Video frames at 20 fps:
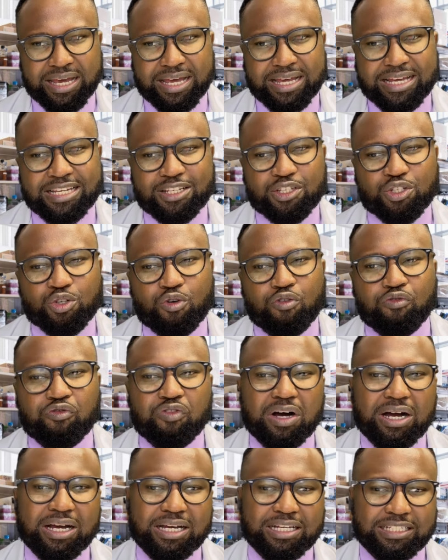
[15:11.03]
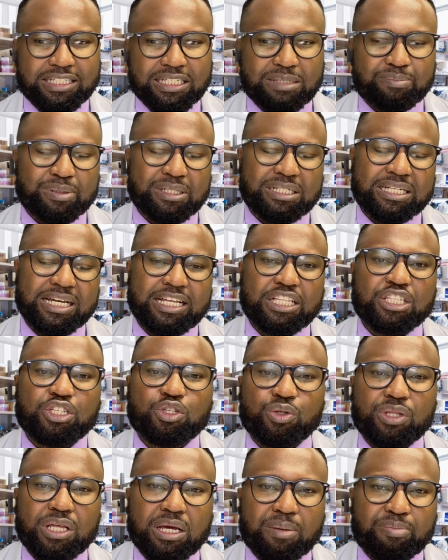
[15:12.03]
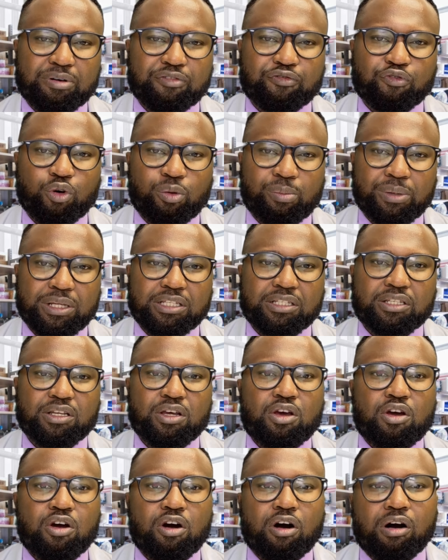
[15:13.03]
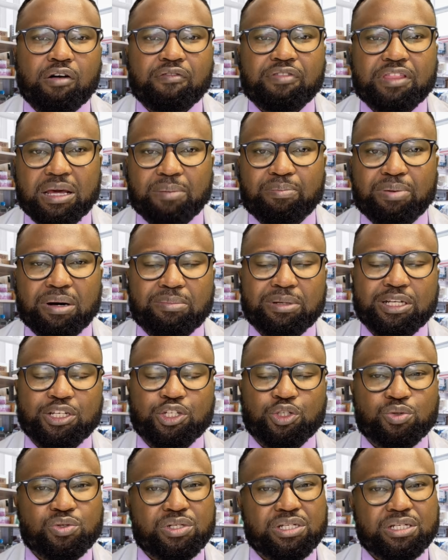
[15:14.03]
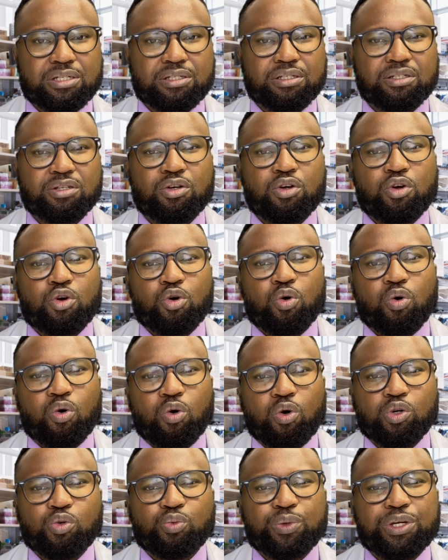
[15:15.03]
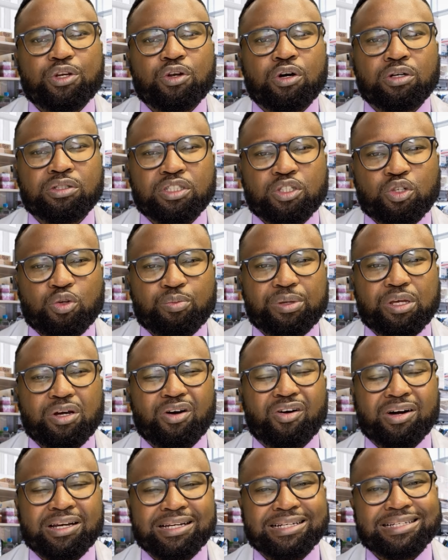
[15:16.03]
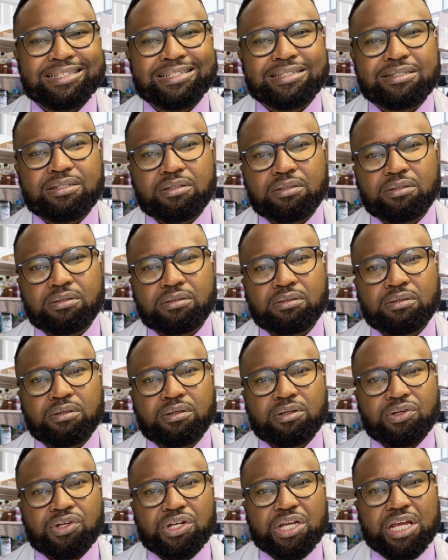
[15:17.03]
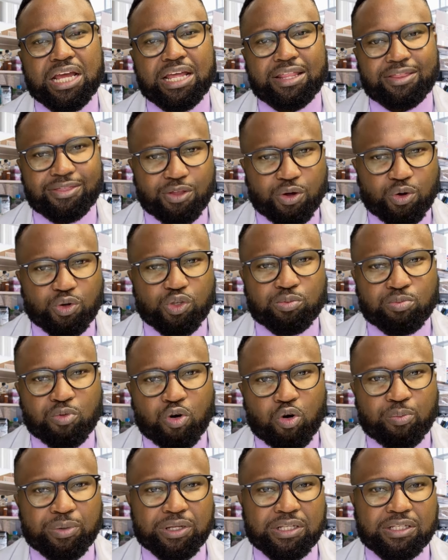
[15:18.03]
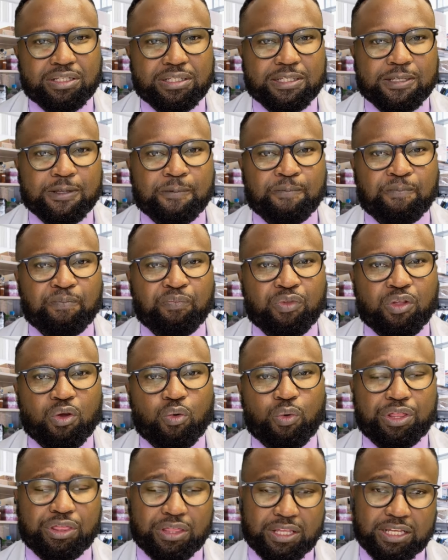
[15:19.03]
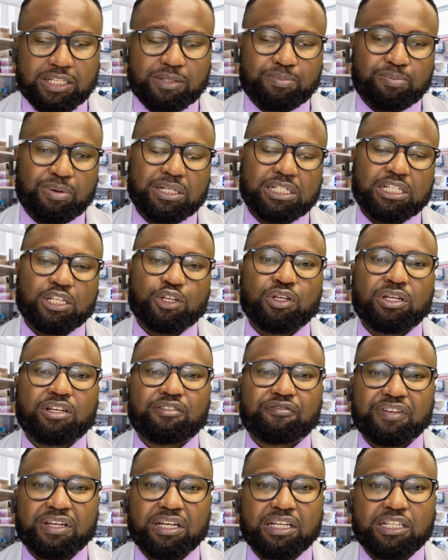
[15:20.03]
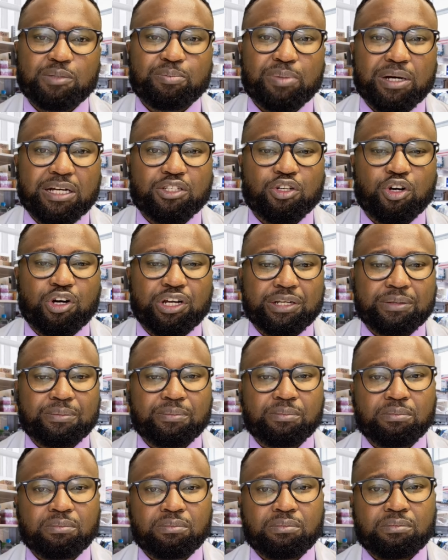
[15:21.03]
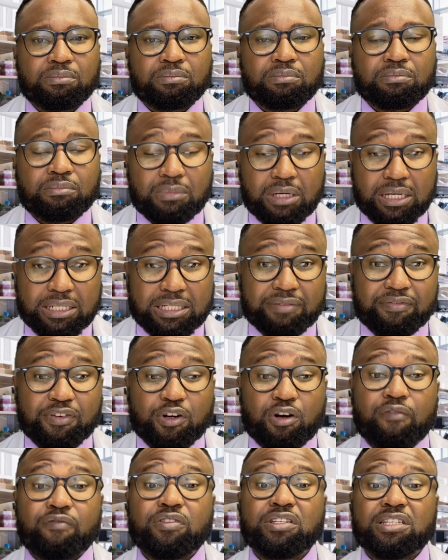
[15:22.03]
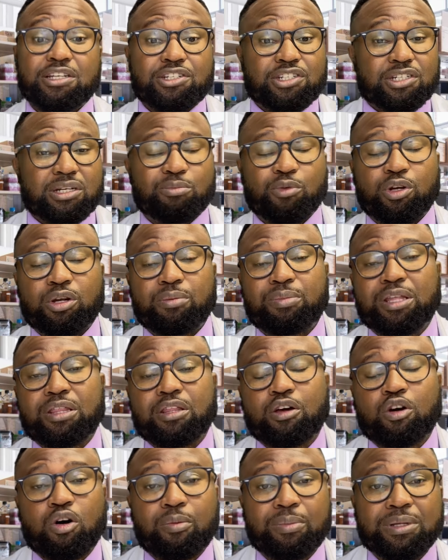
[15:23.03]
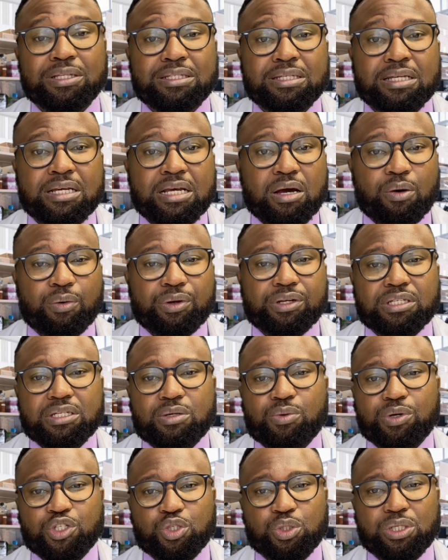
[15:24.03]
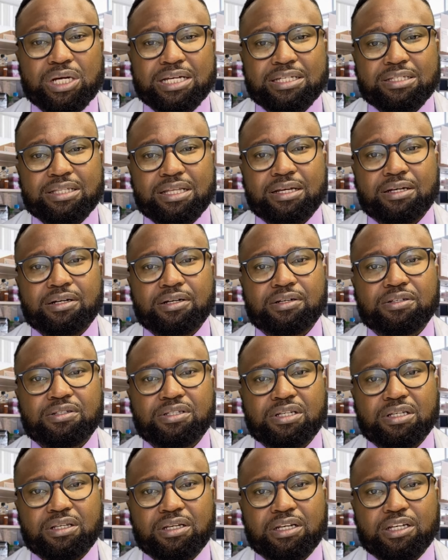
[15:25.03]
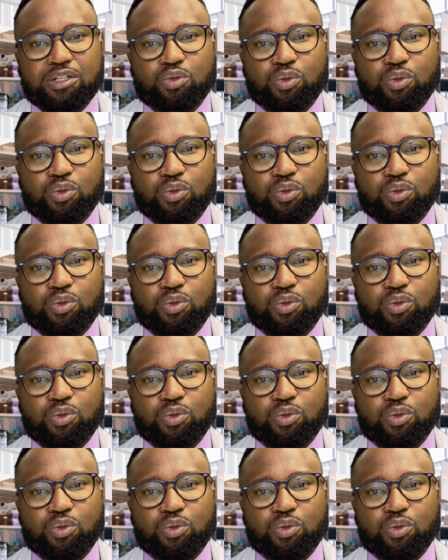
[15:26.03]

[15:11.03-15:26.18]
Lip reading: insofar as it pertains to their performance of their public duties, ought we not to be honest in those moments when these particular figures pass on? Let's have a conversation. I'm going to be in the comments. I want to see what you guys think. Till